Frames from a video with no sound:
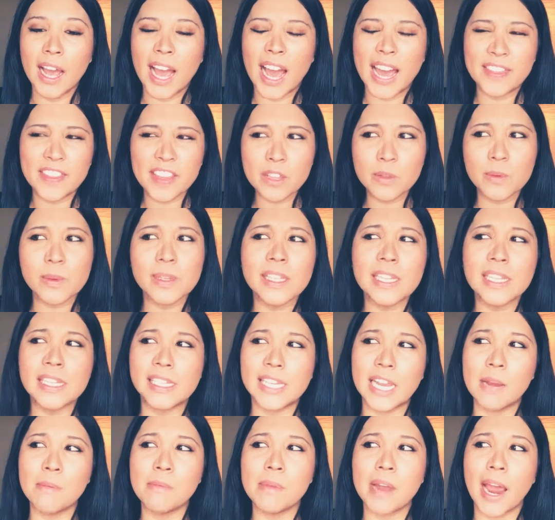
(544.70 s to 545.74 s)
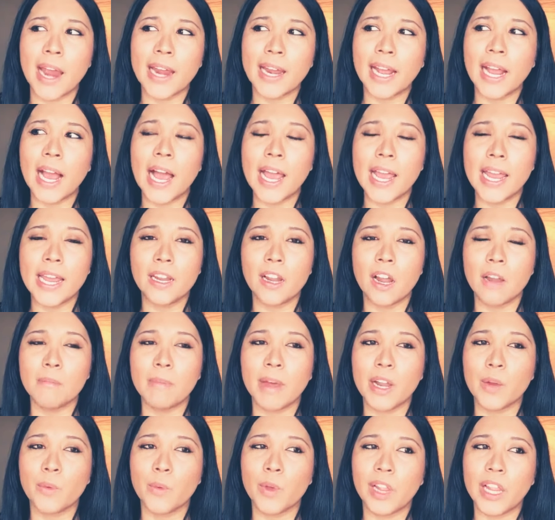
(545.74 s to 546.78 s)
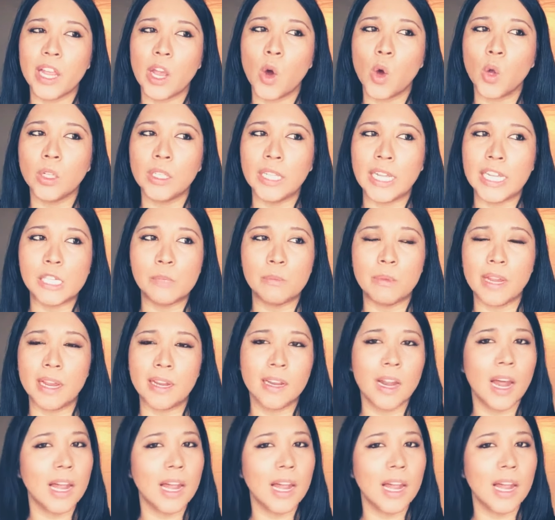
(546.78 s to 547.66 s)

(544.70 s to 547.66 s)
I think this was the same night I got hit on by a really old lesbian.